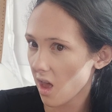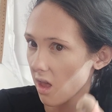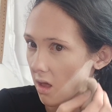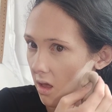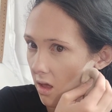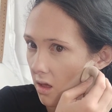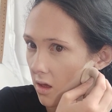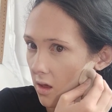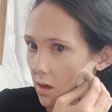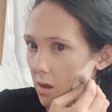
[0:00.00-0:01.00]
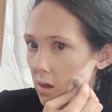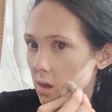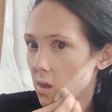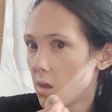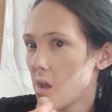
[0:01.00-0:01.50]

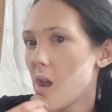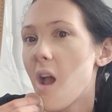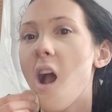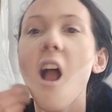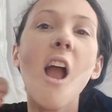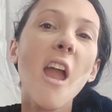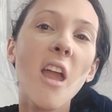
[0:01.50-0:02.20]
[no speech]